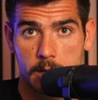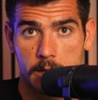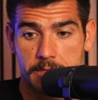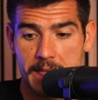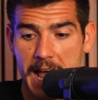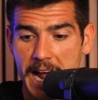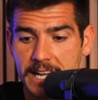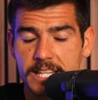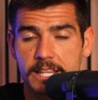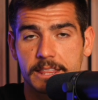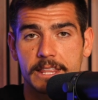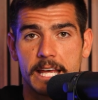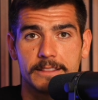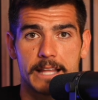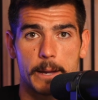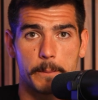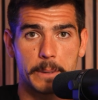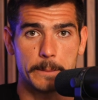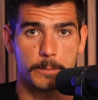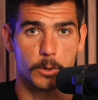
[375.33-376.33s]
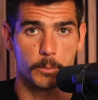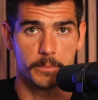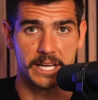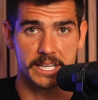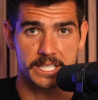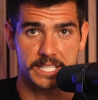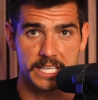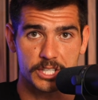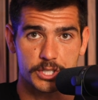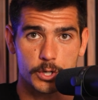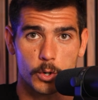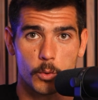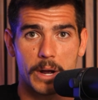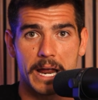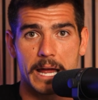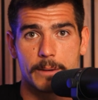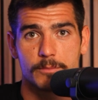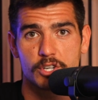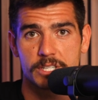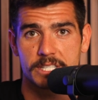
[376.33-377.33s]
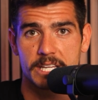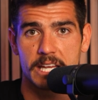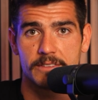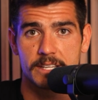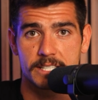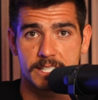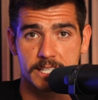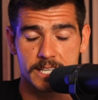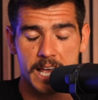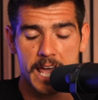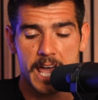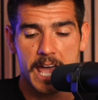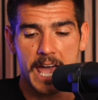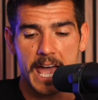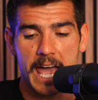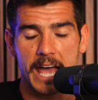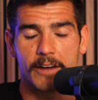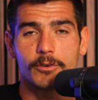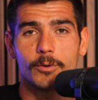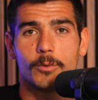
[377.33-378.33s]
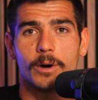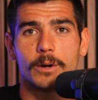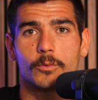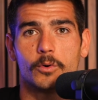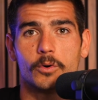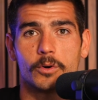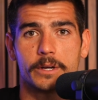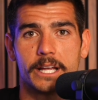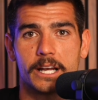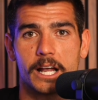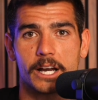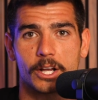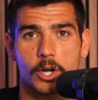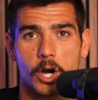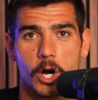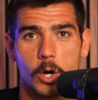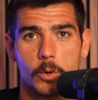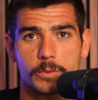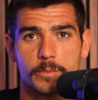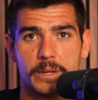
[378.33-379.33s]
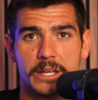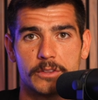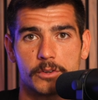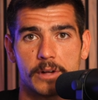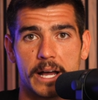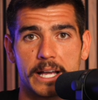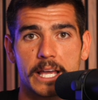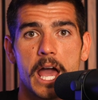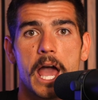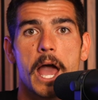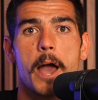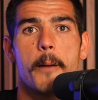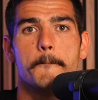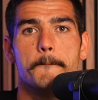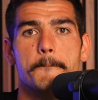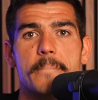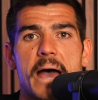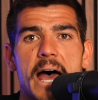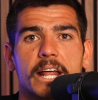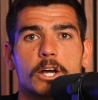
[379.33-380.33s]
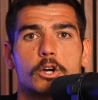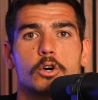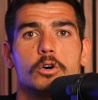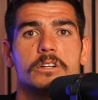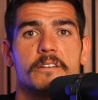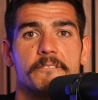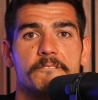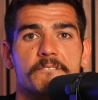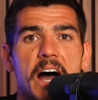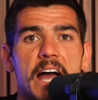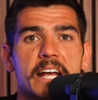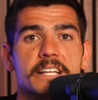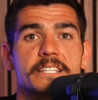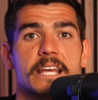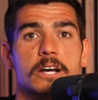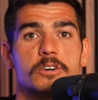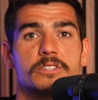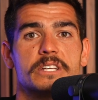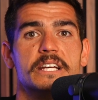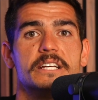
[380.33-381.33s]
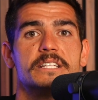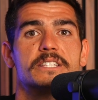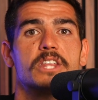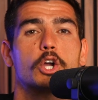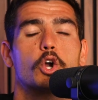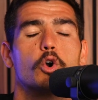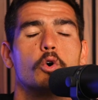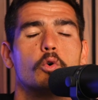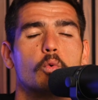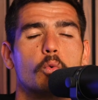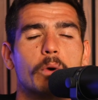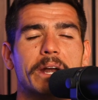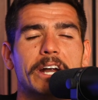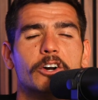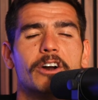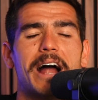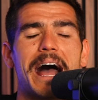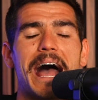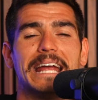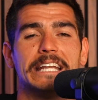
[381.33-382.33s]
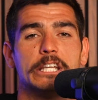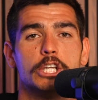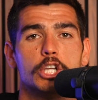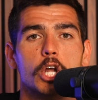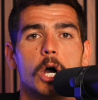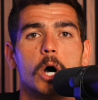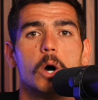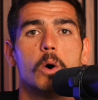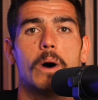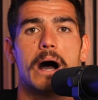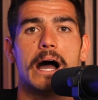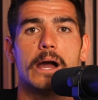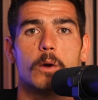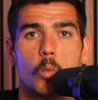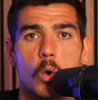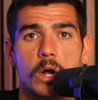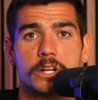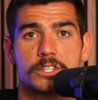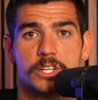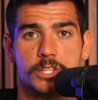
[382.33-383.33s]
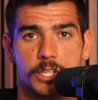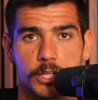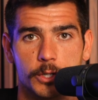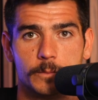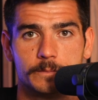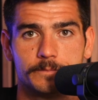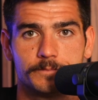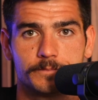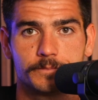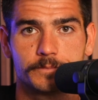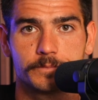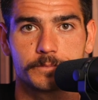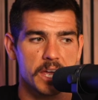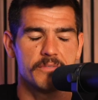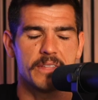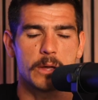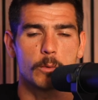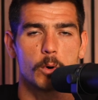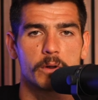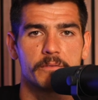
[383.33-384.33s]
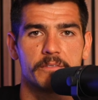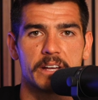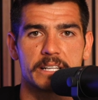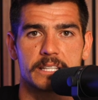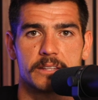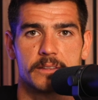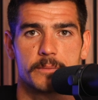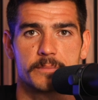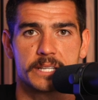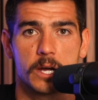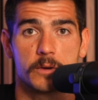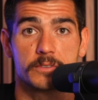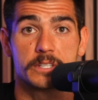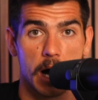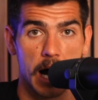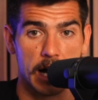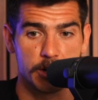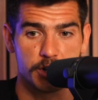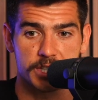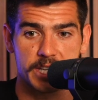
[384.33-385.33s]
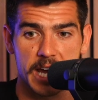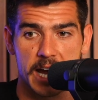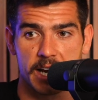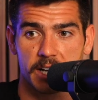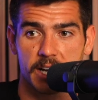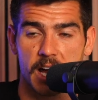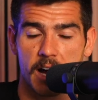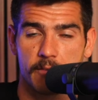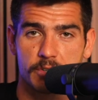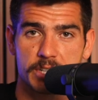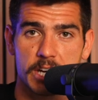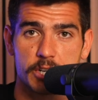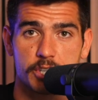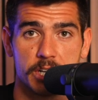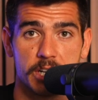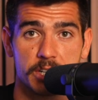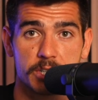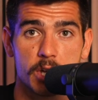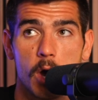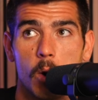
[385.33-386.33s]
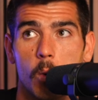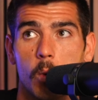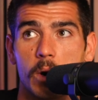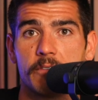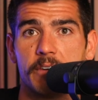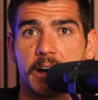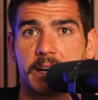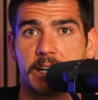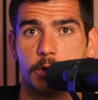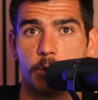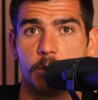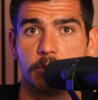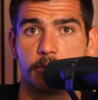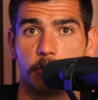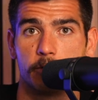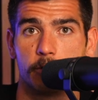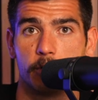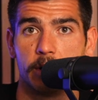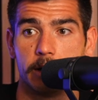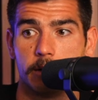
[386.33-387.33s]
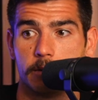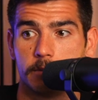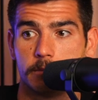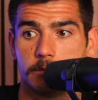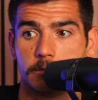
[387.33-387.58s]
That's the thing that people miss. And so why I'm just saying this is everyone will get on a call with me and they're like, medical device sales is the career I know I want to do. And they won't invest in themselves. I just had a conversation is, what if I can do it for free?